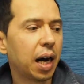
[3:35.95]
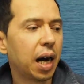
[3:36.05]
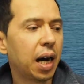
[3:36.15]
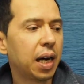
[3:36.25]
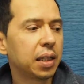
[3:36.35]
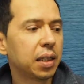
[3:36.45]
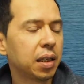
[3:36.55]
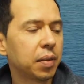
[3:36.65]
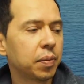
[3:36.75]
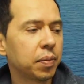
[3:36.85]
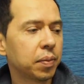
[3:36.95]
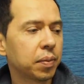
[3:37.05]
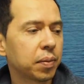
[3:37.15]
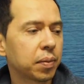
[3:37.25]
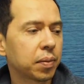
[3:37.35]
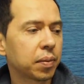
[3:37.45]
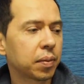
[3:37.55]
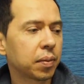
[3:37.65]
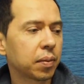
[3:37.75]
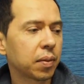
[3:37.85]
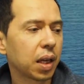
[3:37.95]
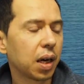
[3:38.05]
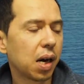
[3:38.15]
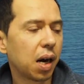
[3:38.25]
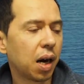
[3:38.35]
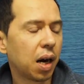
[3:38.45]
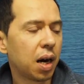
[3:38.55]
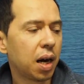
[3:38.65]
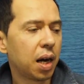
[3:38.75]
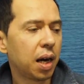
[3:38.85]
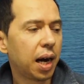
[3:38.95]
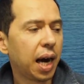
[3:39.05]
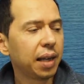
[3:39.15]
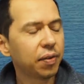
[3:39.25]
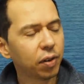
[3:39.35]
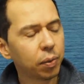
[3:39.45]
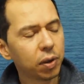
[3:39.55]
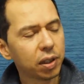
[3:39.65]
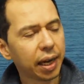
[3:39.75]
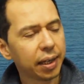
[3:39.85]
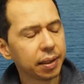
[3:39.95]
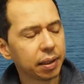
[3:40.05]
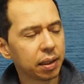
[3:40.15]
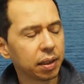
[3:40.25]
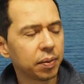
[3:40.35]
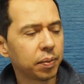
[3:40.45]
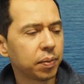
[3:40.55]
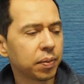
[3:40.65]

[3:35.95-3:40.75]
And um, uh, and from what I um,